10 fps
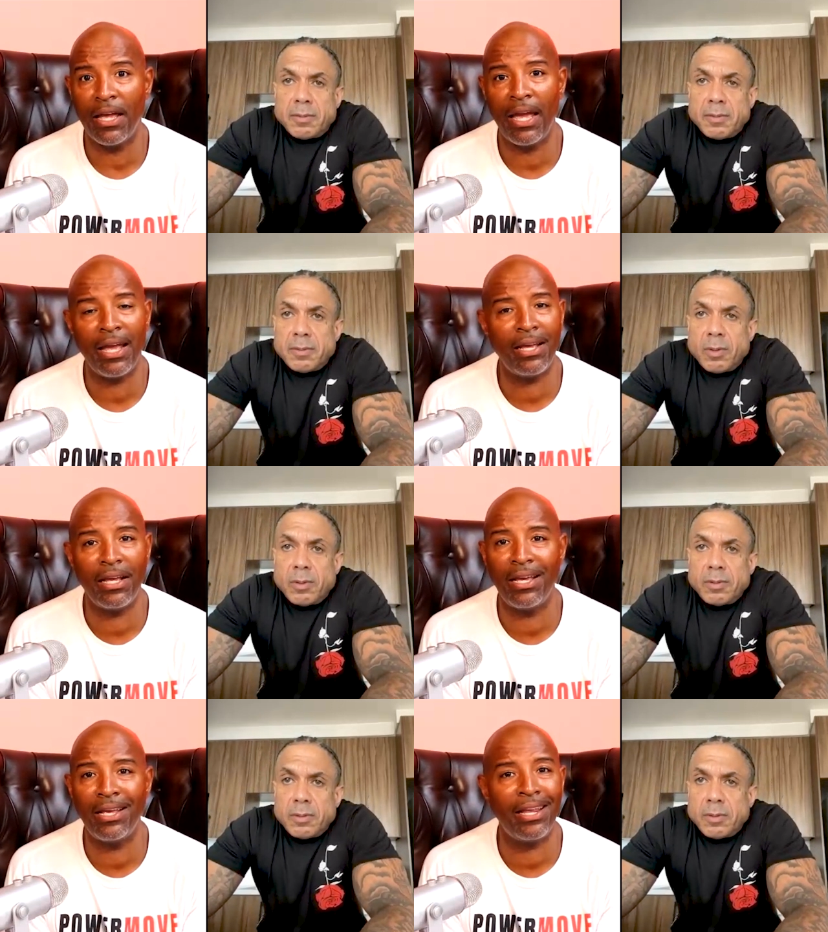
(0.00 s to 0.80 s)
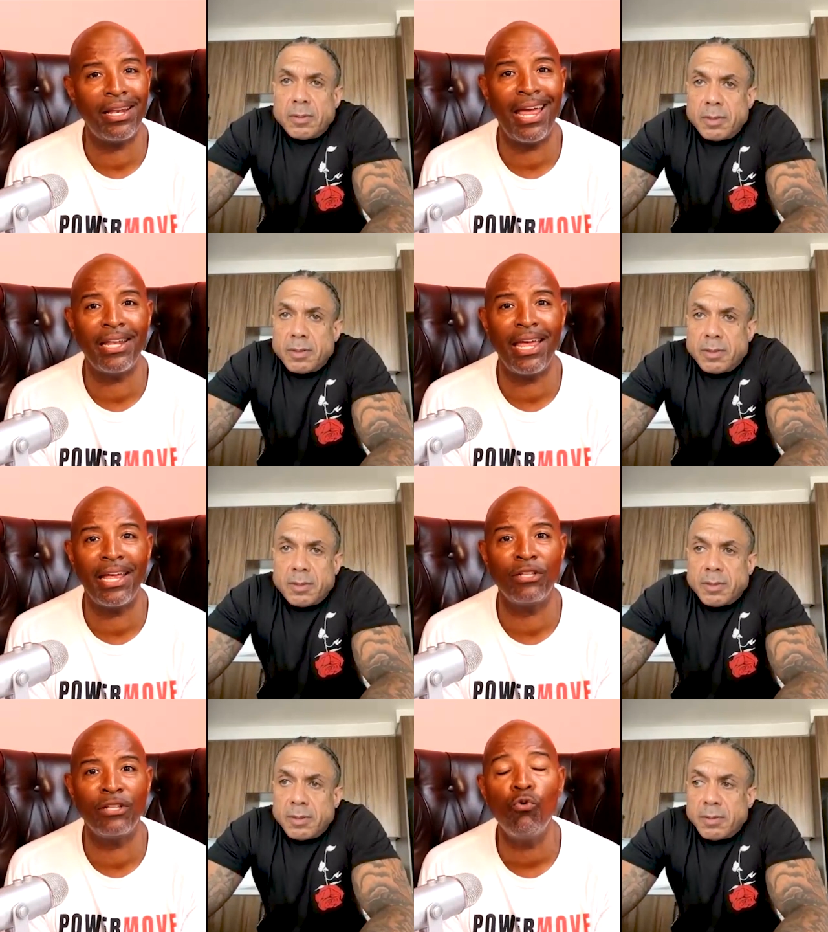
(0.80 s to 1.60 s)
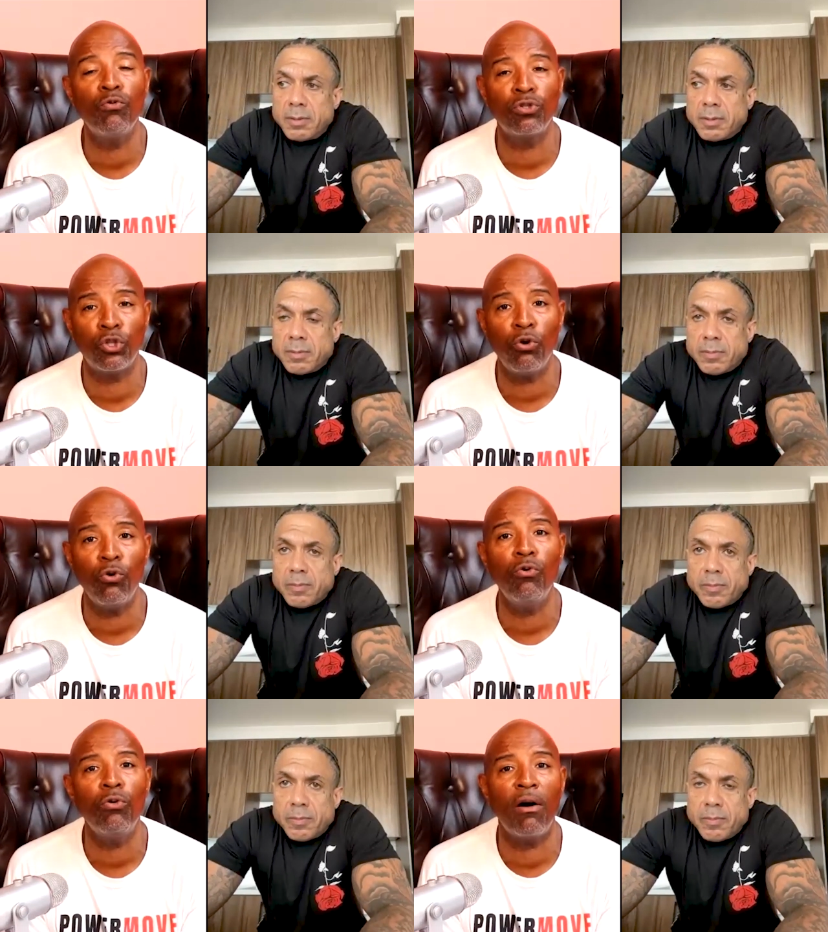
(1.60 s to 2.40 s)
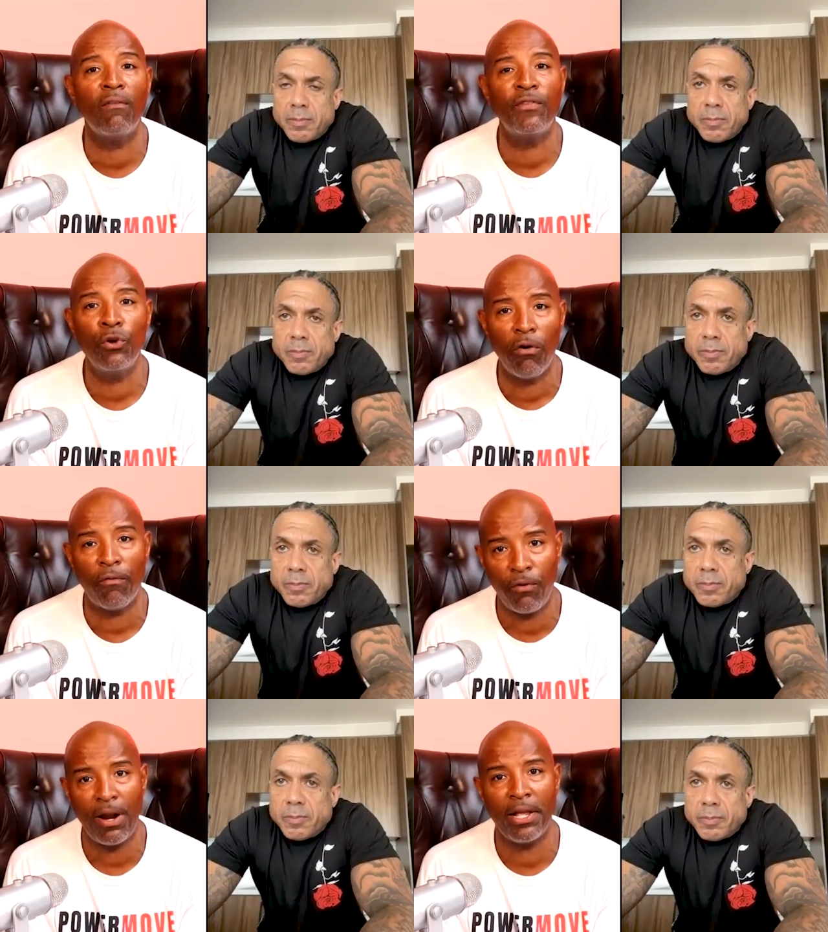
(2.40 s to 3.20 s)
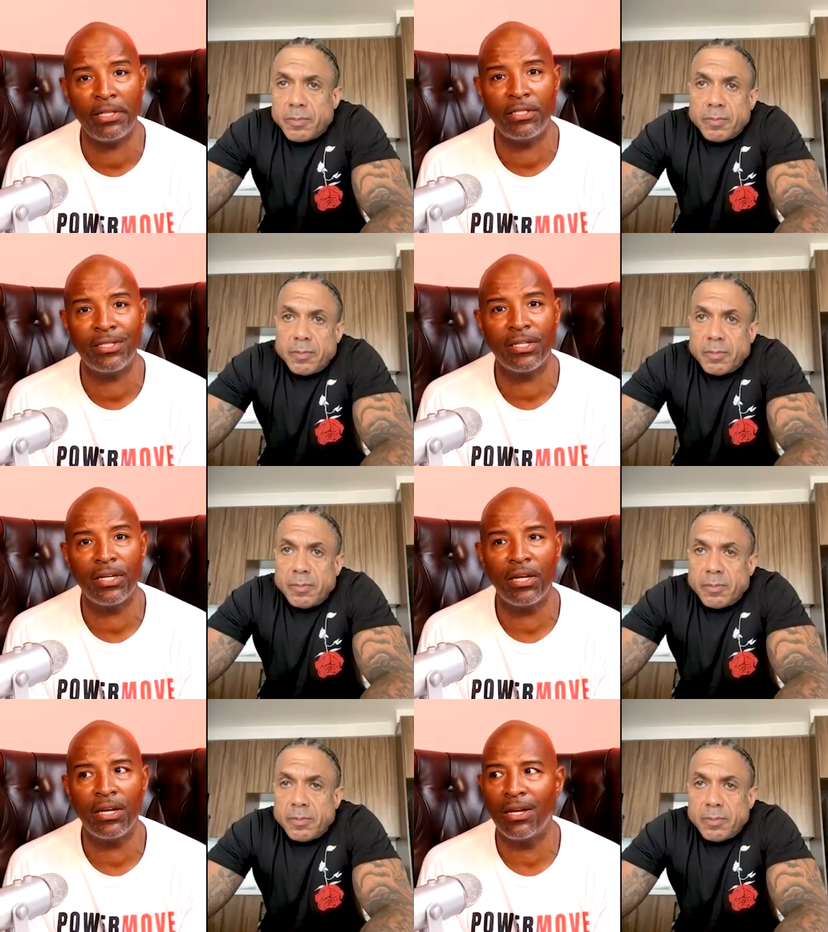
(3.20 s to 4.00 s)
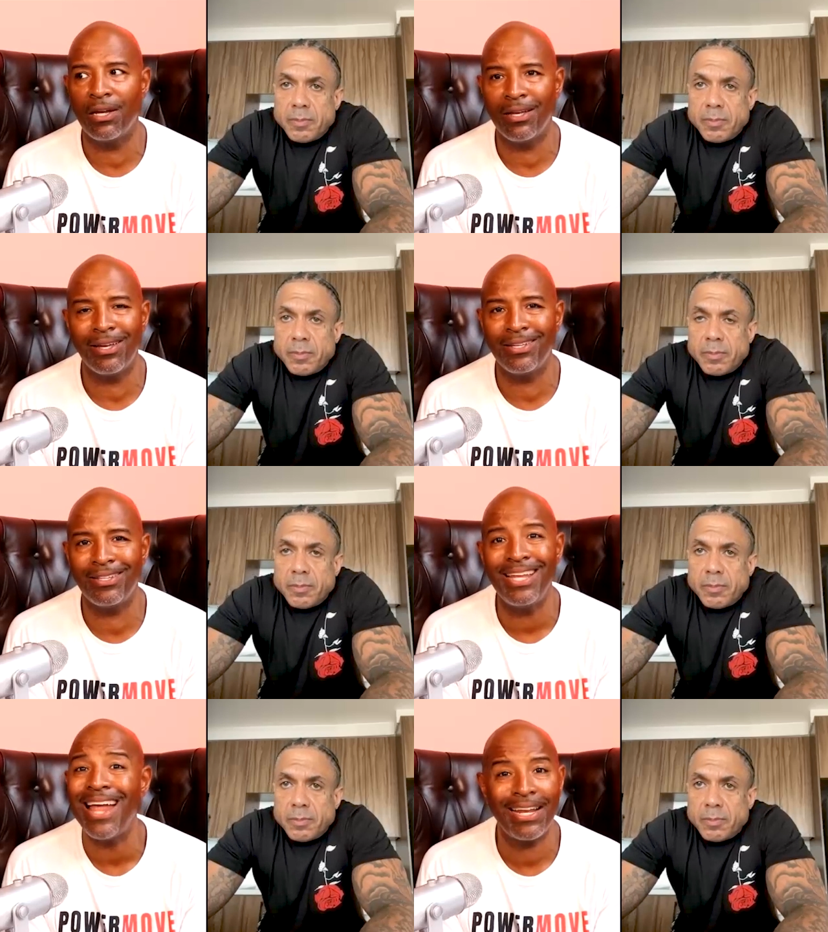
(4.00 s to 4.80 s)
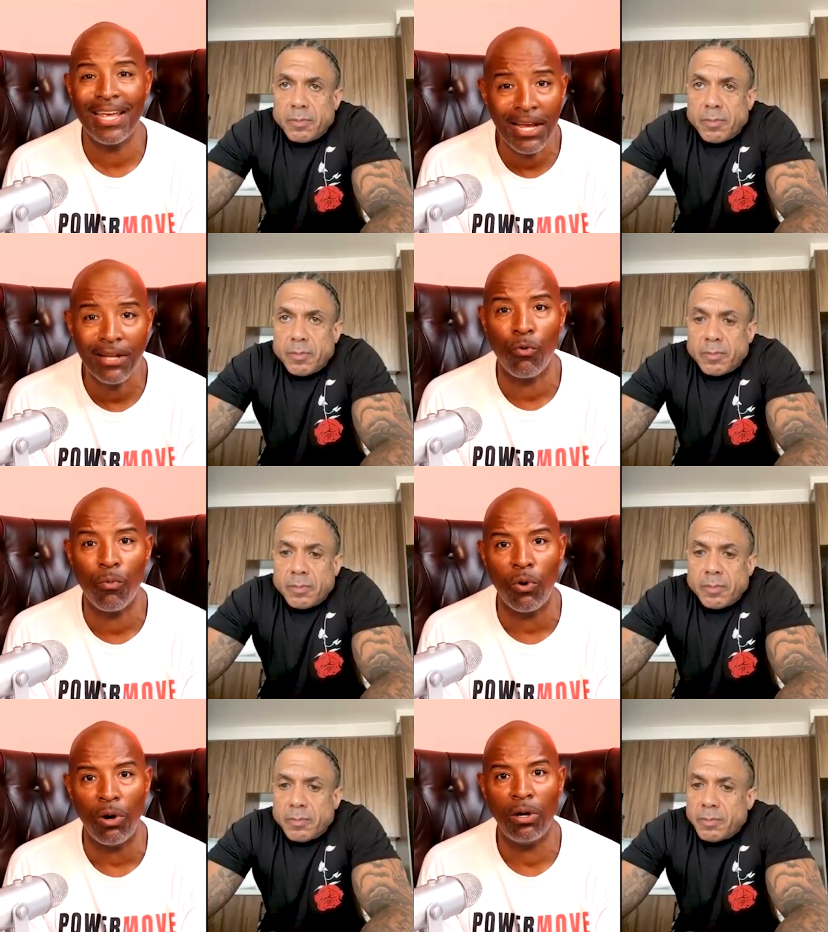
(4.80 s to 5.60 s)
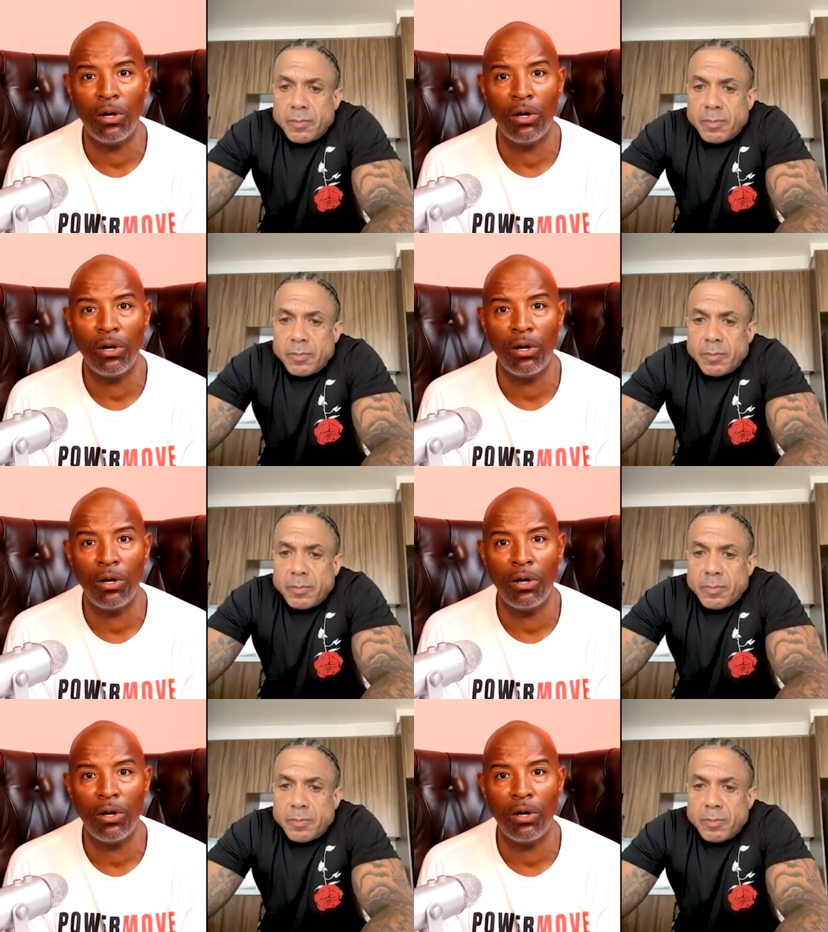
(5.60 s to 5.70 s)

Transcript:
Speaker 1: And, and, and, and two two of your friends, they're not here no more.